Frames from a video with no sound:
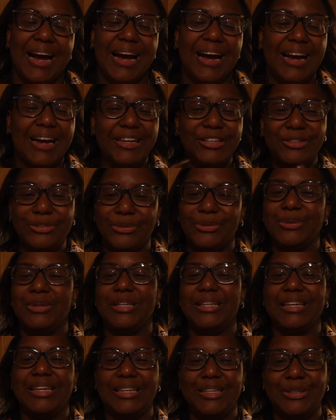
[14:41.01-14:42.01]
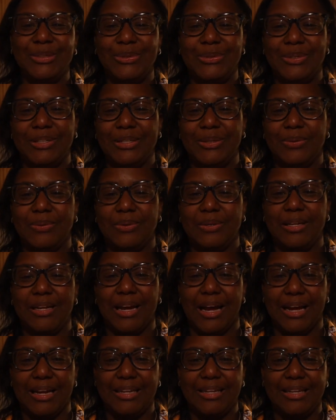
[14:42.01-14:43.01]
I truly did enjoy doing
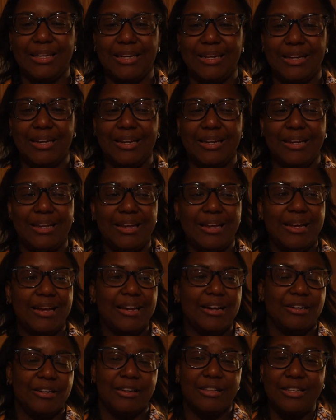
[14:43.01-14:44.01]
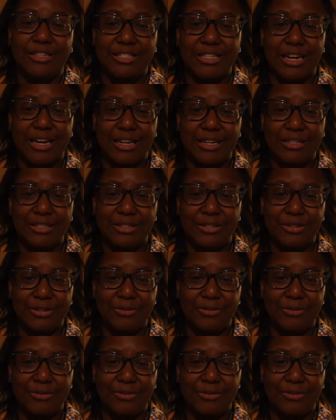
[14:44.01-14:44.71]
it. I did another challenge